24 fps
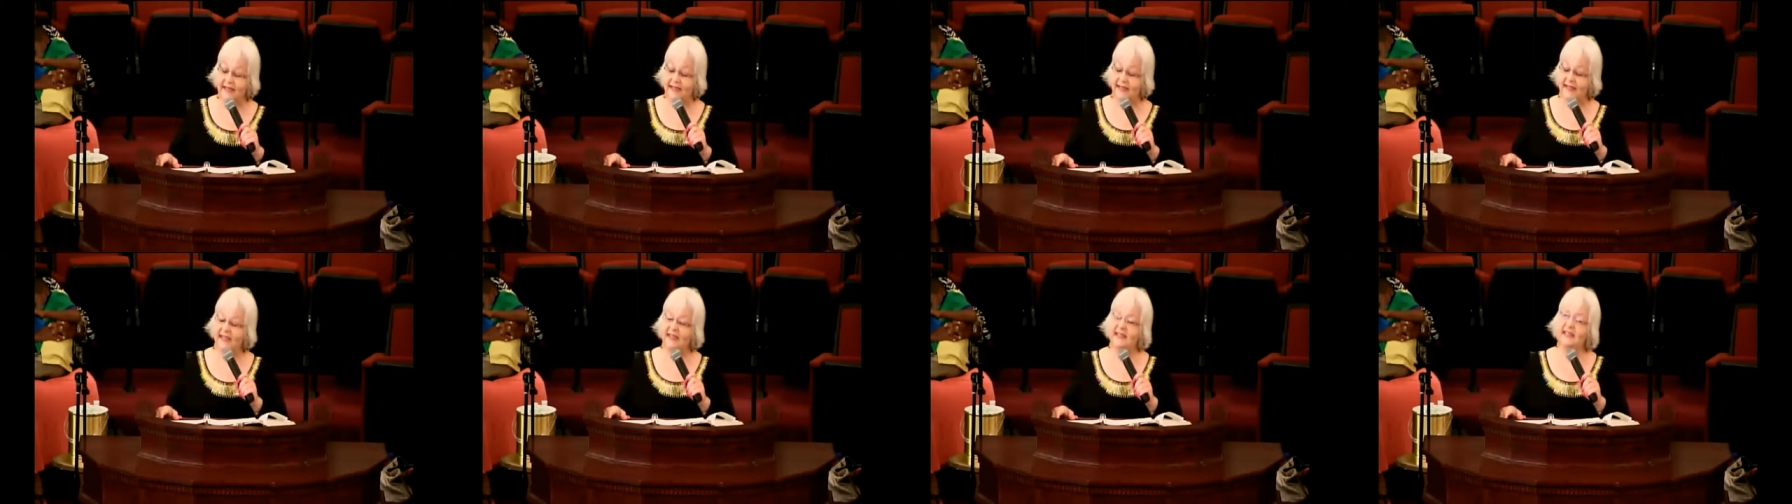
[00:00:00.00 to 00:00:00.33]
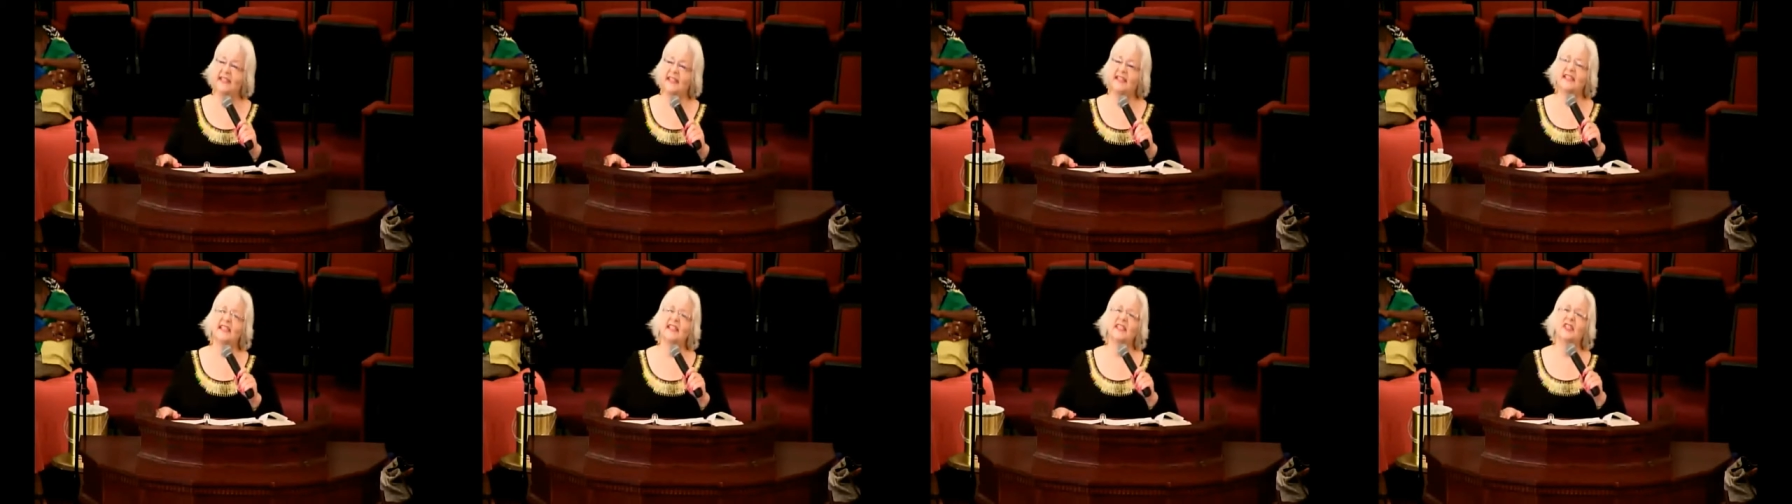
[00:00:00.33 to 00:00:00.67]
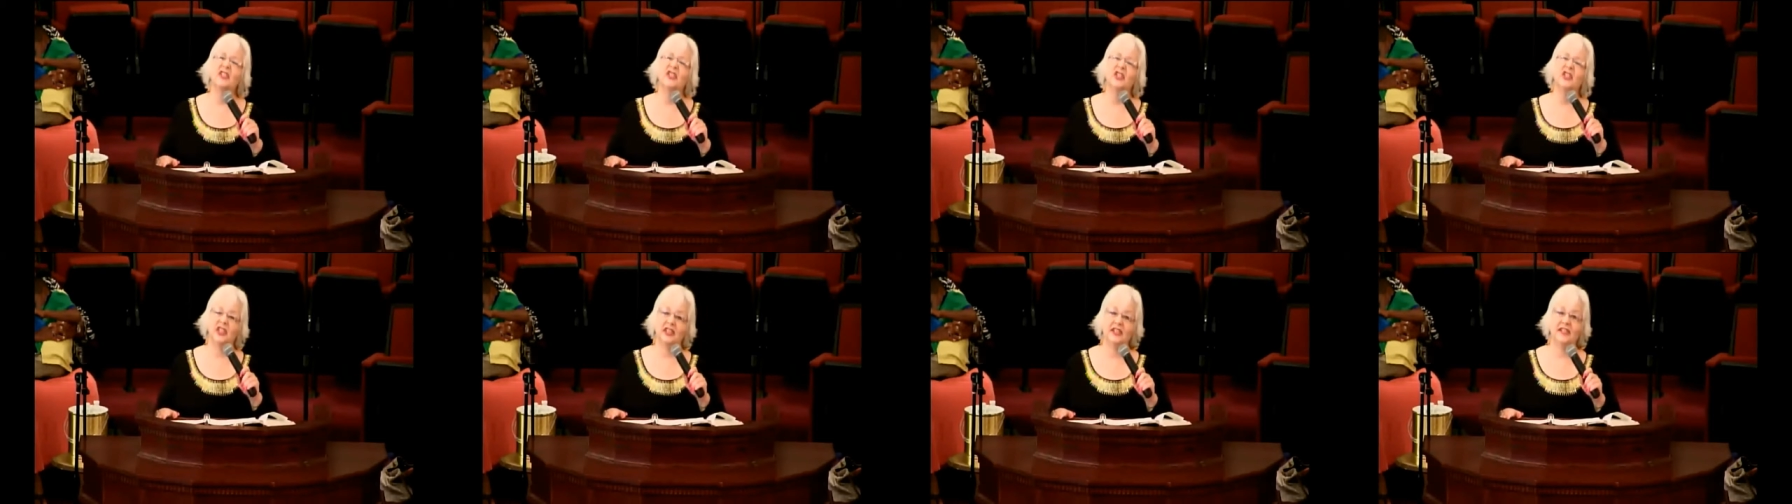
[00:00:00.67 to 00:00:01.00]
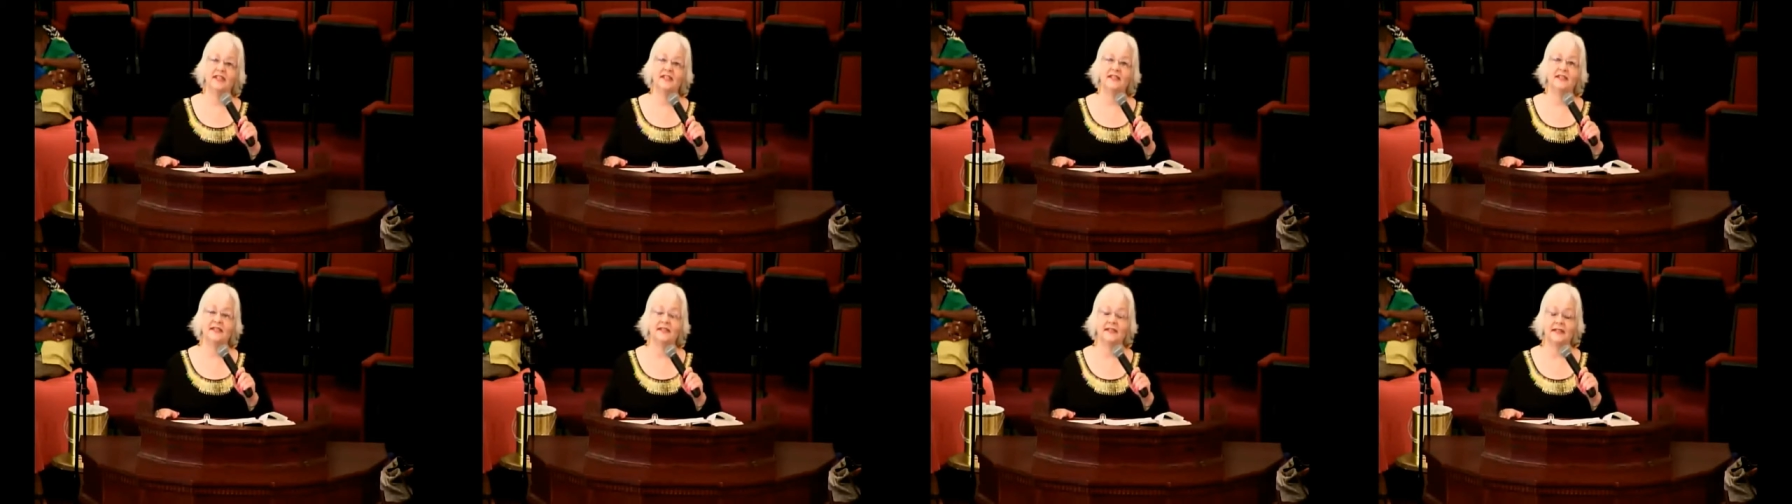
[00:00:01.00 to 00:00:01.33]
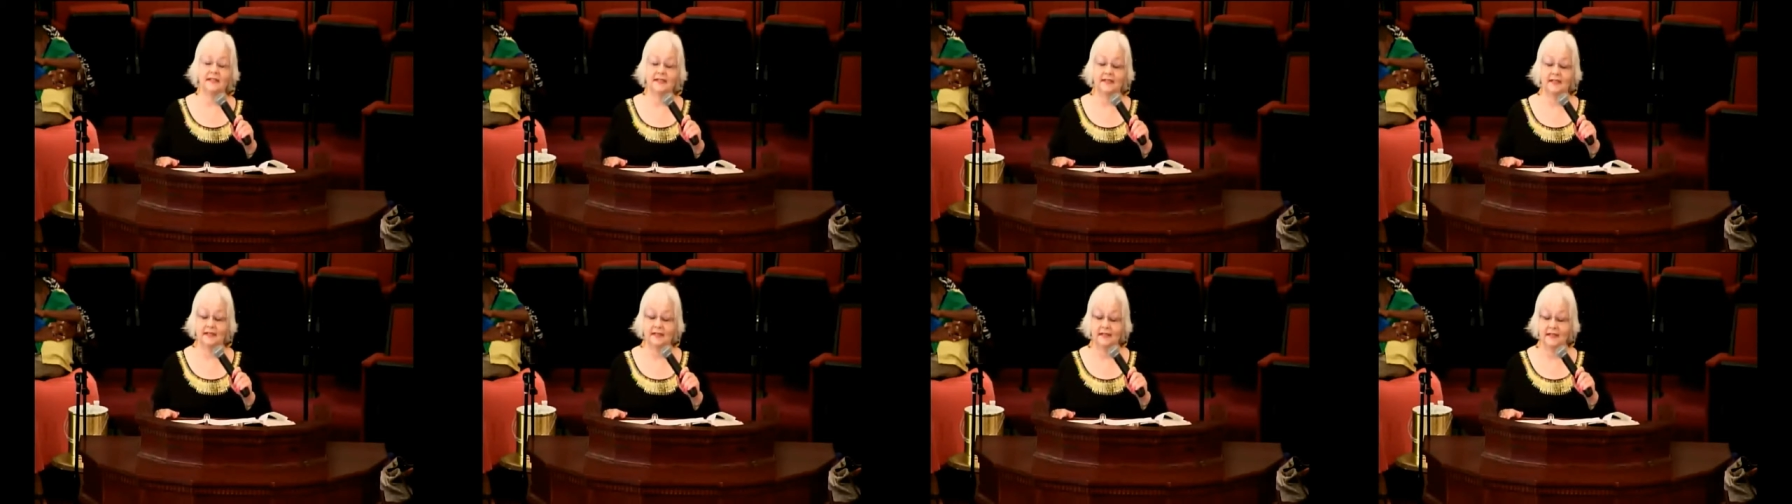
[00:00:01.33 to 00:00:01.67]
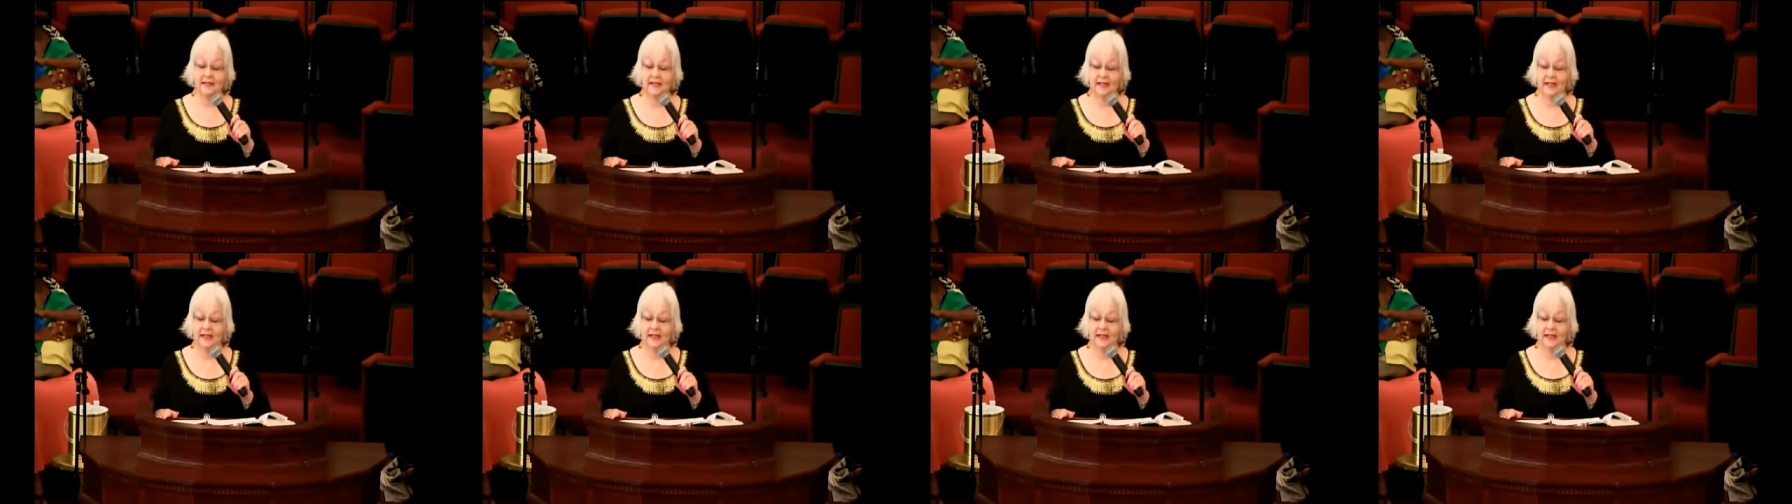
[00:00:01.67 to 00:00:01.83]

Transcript: says to Jesus,